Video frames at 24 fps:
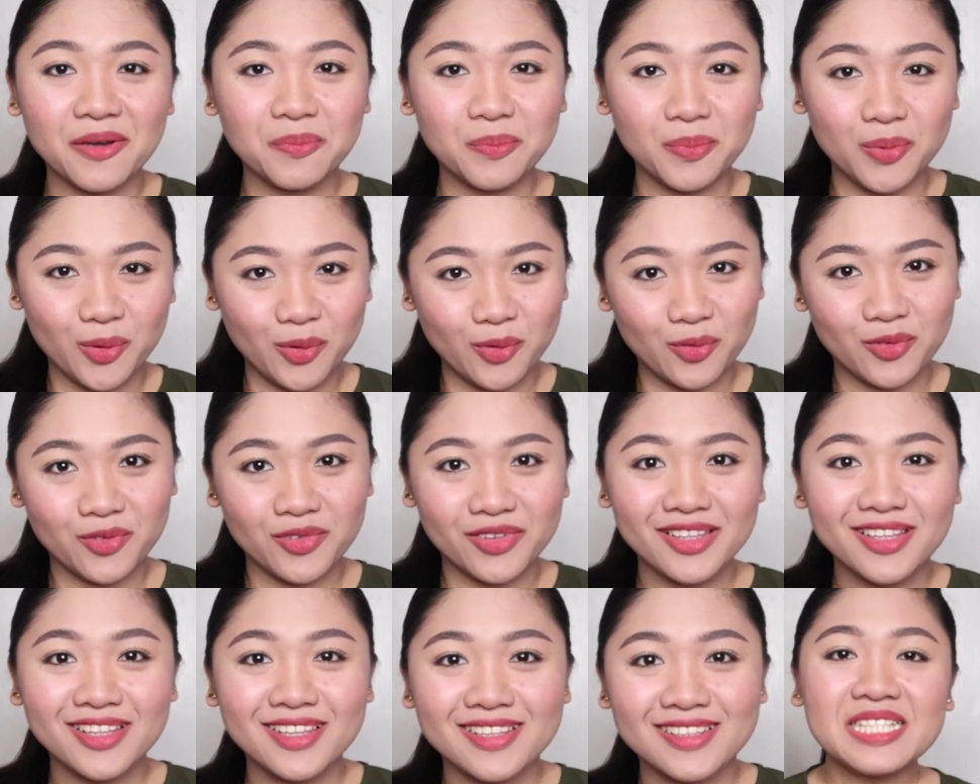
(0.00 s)
approved.
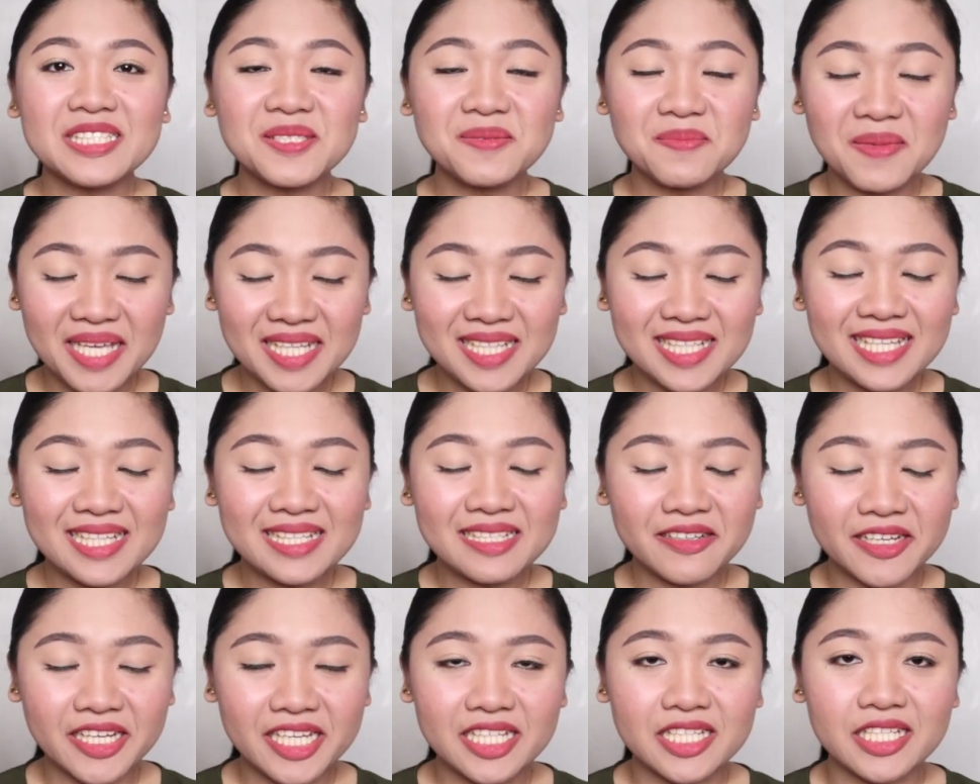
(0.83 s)
Its main
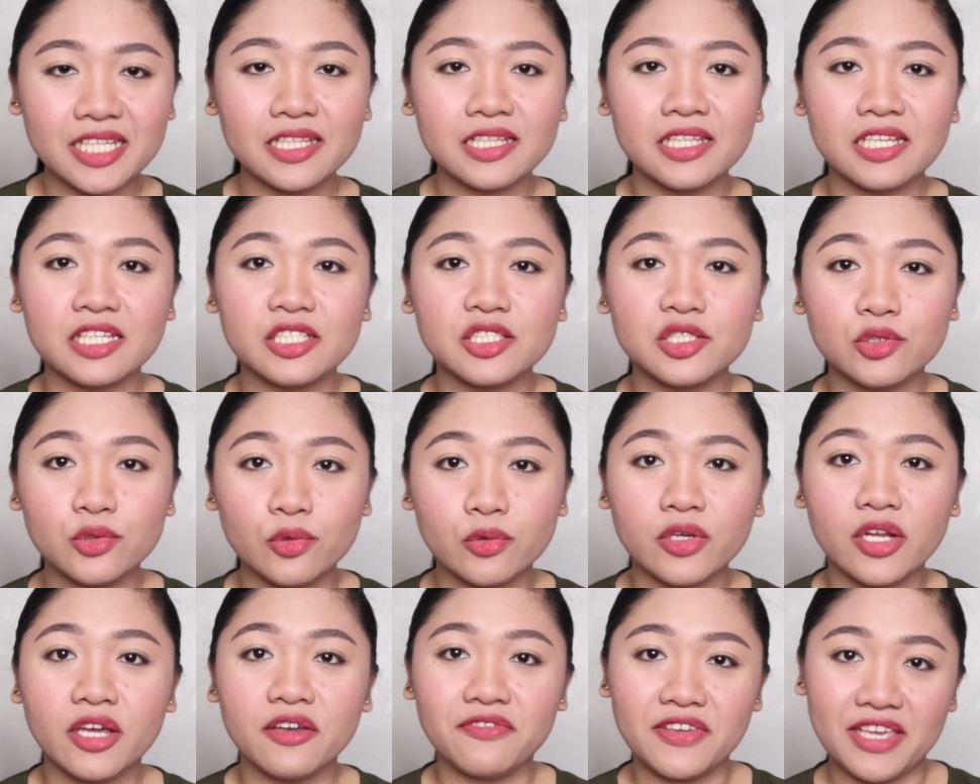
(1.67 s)
ingredient is
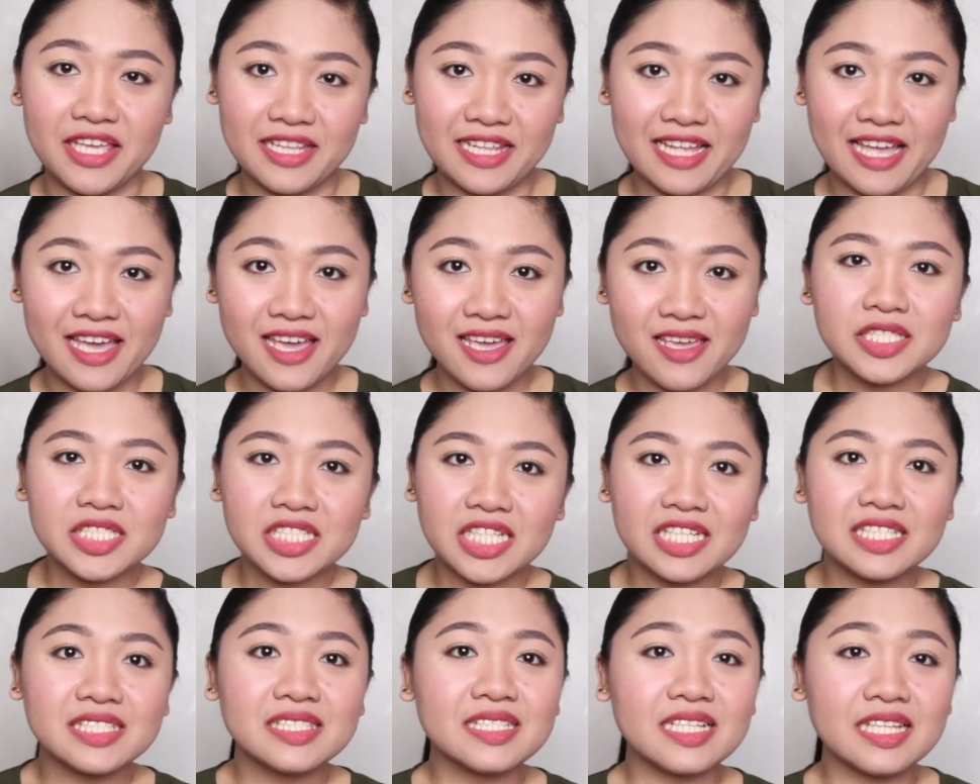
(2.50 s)
Nueravena,
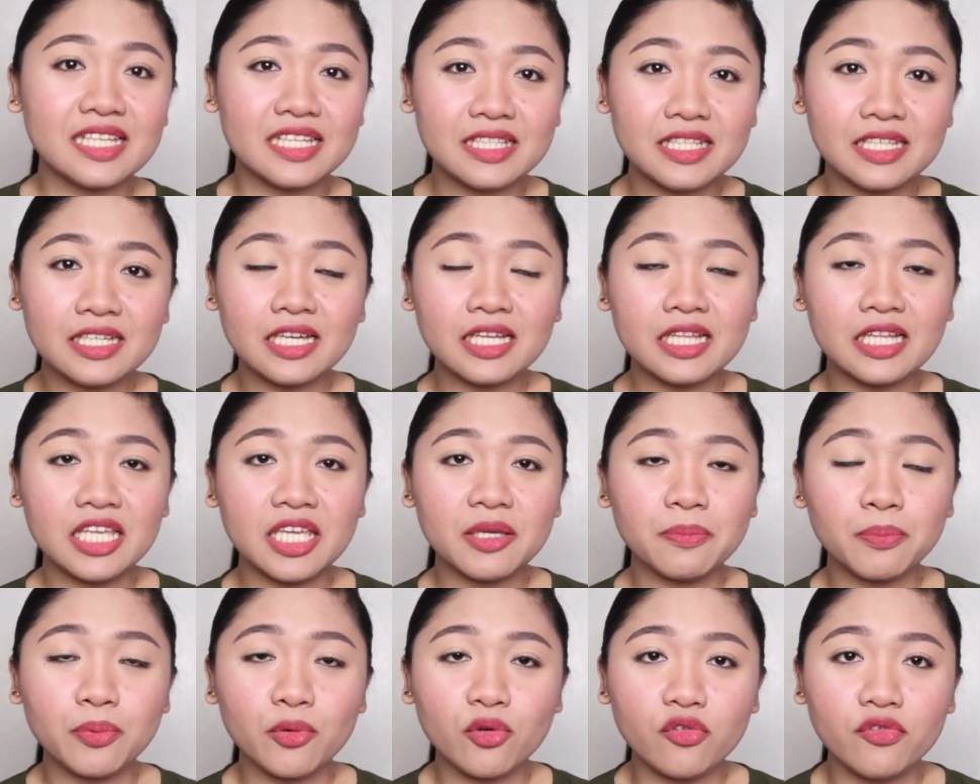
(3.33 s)
which is
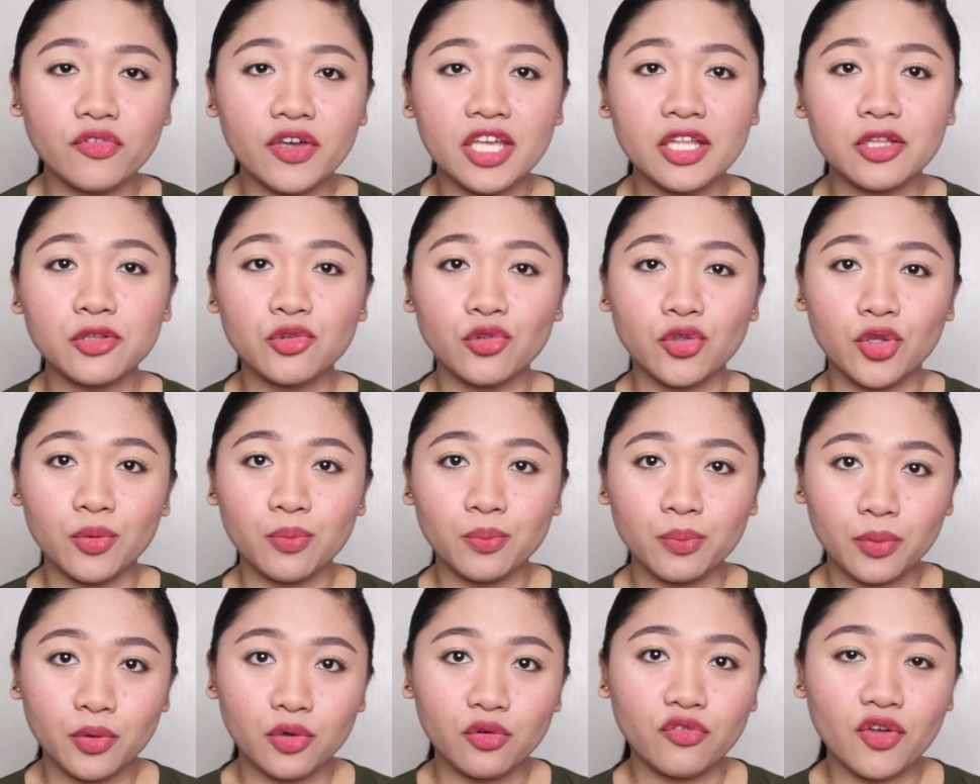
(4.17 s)
clinically proven to
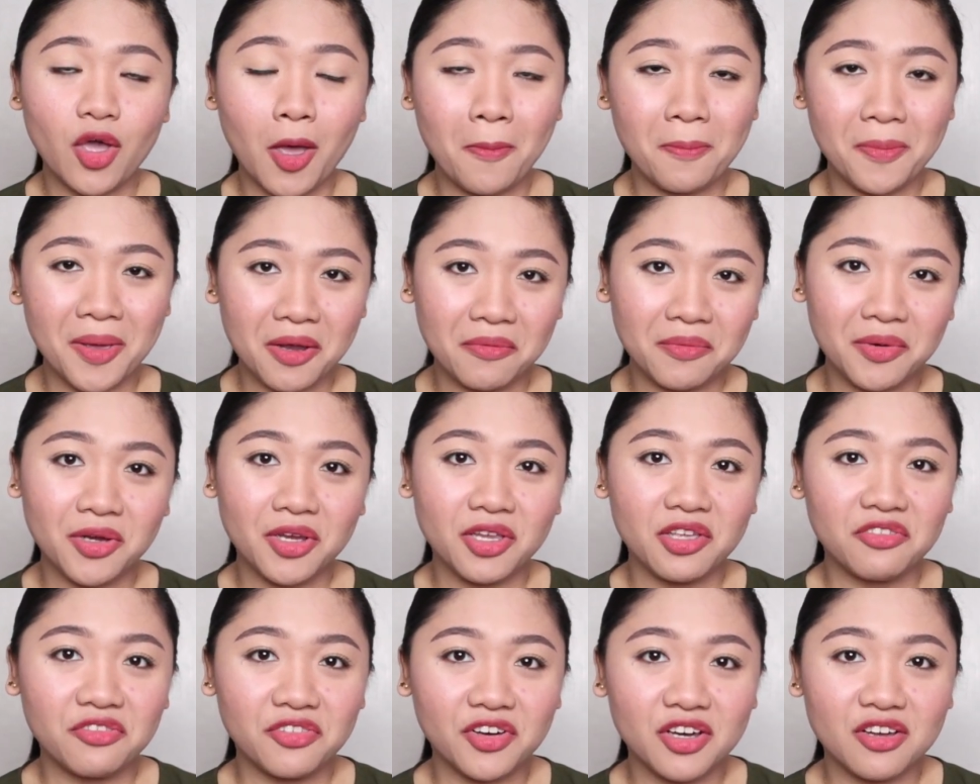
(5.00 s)
improve
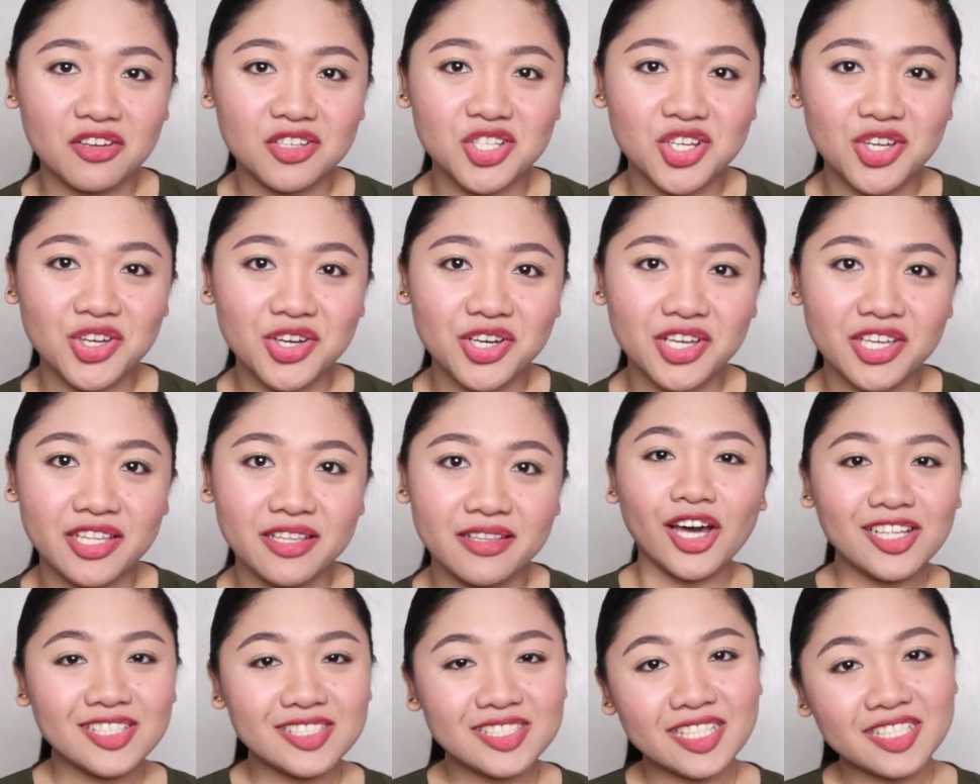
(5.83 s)
memory
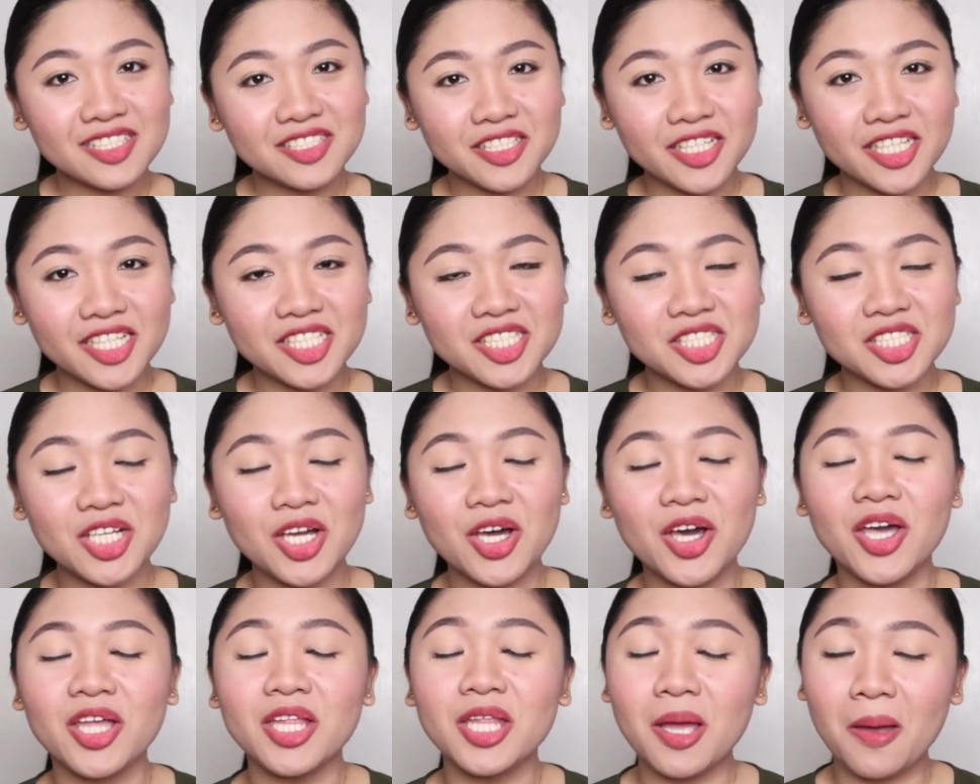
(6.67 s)
function,
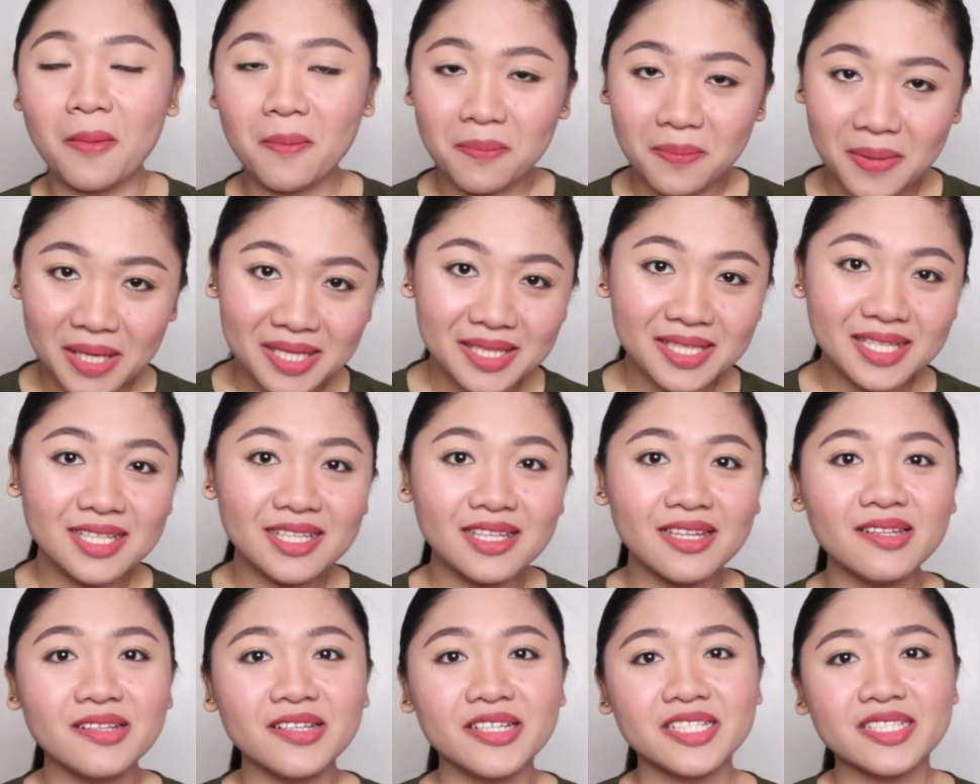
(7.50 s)
concentration, mental
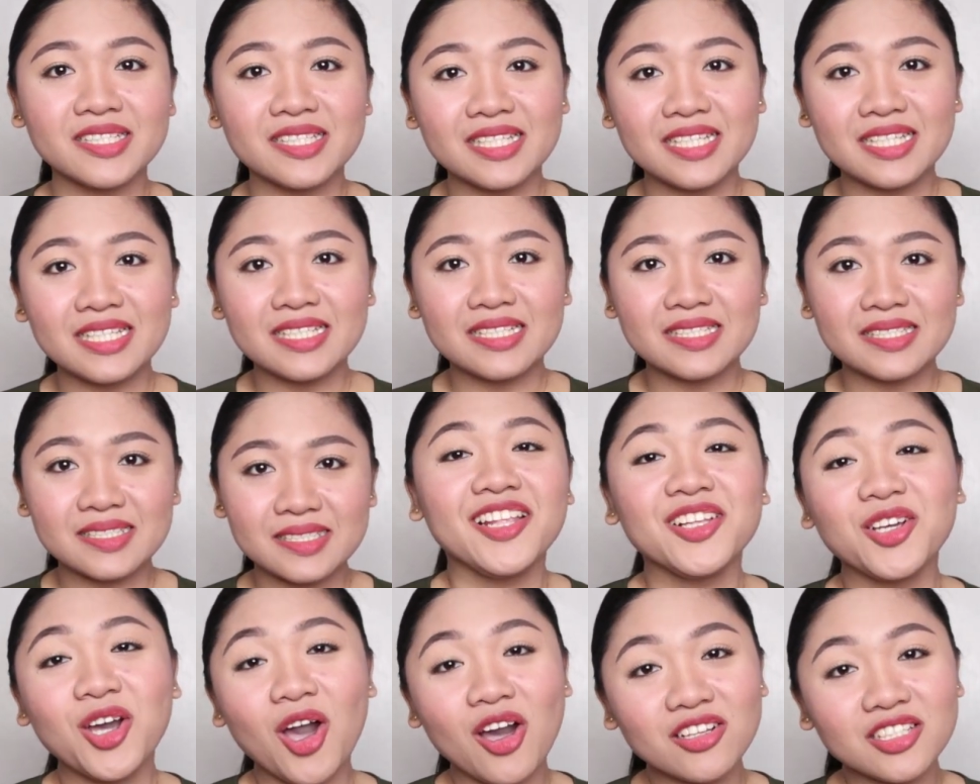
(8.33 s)
alertness,
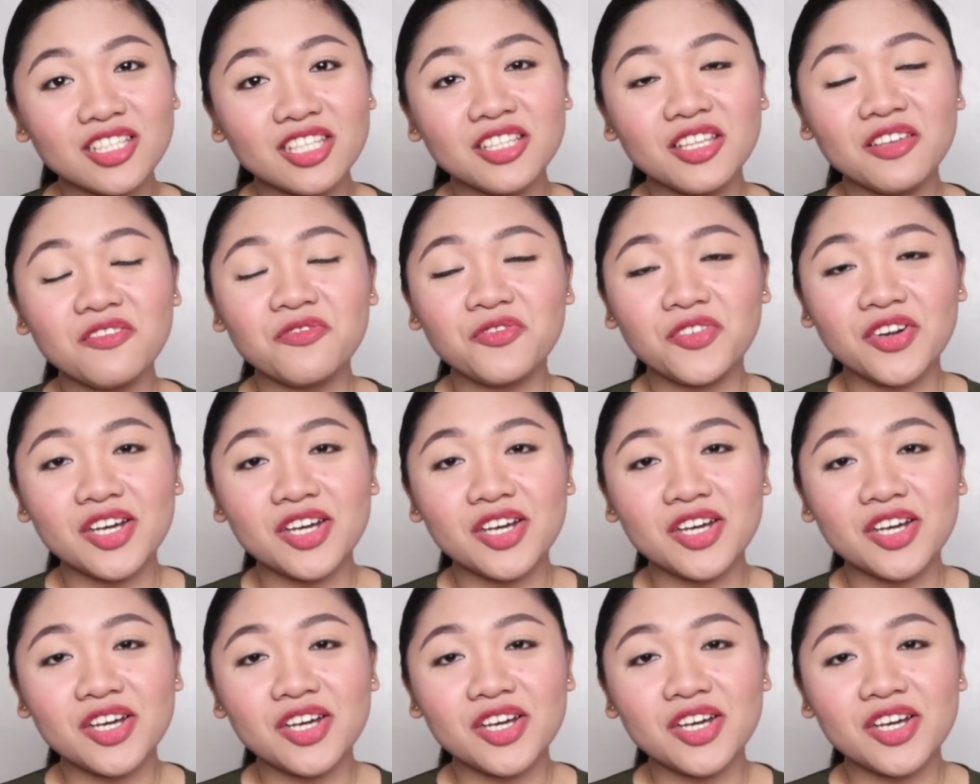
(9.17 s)
and cognitive